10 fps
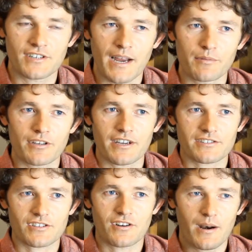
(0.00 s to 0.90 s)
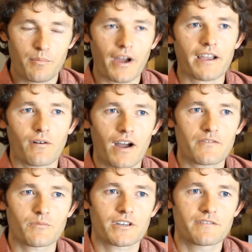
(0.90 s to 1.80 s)
enabling us to kind of break
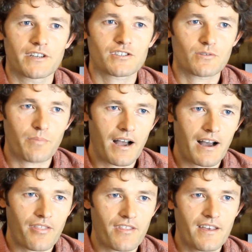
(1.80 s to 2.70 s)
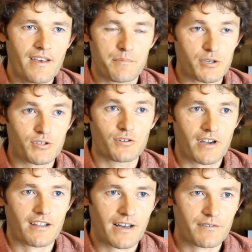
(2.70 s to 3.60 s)
away from a conventional path,
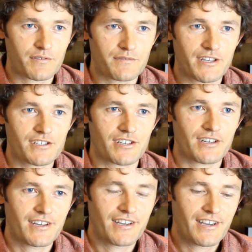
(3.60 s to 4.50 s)
pursue our love of adventure.